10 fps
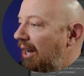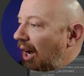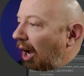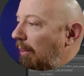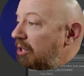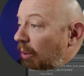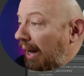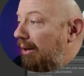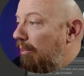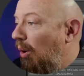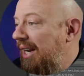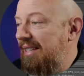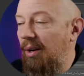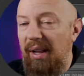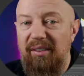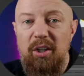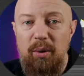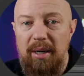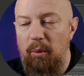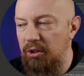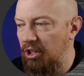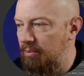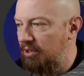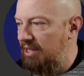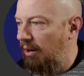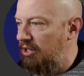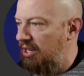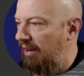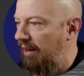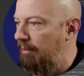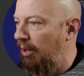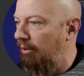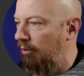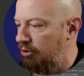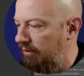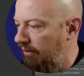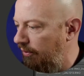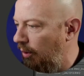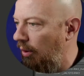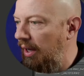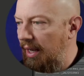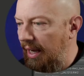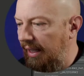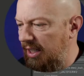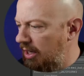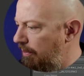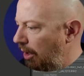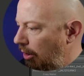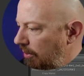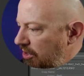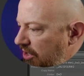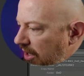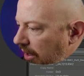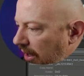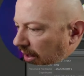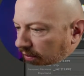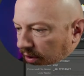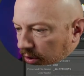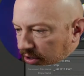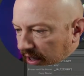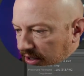Point is, I don't have to do any more adjustments. Now I just have a better version of the photo. And let's compare them and see if there's a